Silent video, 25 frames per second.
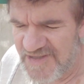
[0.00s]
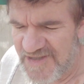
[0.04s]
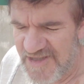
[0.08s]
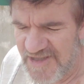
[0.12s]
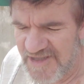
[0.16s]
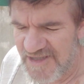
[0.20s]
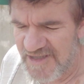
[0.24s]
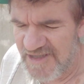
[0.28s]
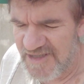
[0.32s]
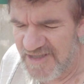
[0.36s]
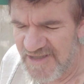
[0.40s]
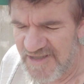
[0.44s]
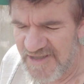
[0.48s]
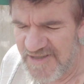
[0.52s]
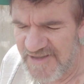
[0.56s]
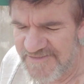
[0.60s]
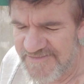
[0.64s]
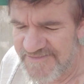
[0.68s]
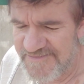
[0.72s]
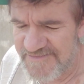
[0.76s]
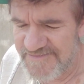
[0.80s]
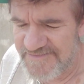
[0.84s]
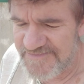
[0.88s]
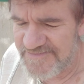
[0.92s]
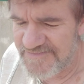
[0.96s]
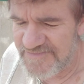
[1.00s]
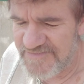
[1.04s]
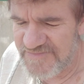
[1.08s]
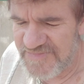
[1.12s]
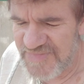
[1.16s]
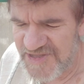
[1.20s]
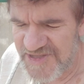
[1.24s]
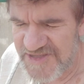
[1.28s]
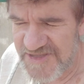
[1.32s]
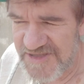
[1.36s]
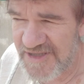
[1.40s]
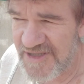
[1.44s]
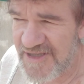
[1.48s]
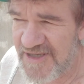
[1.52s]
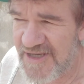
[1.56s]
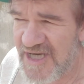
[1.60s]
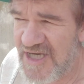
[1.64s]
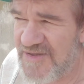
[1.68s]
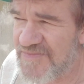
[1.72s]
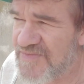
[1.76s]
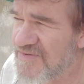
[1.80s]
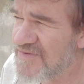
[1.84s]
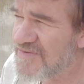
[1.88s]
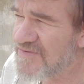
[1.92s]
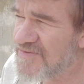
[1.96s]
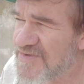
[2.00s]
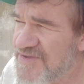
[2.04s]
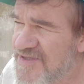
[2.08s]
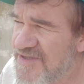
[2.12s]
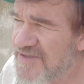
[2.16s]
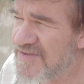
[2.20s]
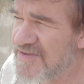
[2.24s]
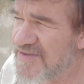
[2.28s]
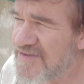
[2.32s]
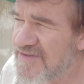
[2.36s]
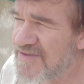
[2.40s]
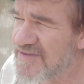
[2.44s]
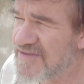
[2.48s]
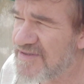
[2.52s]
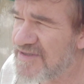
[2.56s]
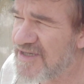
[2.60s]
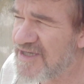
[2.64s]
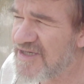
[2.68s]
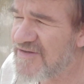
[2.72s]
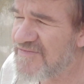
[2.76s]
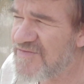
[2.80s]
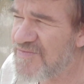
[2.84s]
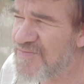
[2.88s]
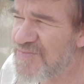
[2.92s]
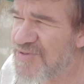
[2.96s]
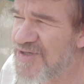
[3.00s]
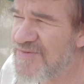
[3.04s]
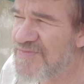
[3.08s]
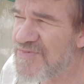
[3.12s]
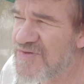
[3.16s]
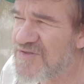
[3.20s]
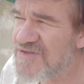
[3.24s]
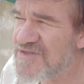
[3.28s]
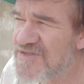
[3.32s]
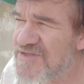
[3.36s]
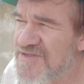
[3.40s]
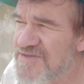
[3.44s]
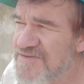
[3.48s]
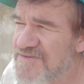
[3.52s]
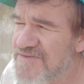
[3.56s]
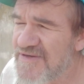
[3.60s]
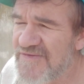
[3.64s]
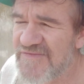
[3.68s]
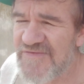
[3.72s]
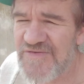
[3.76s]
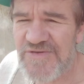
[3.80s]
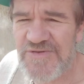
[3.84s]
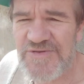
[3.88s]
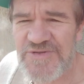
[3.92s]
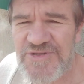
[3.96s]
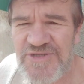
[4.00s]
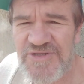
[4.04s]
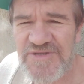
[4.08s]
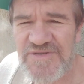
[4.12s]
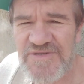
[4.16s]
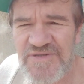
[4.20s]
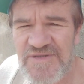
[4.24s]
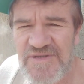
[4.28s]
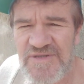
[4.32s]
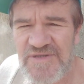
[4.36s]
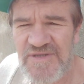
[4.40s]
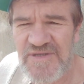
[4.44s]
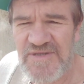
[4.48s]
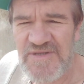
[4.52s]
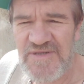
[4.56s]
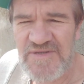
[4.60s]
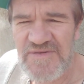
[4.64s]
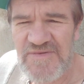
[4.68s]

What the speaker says: But it's got to happen with a kind of a people's revolution.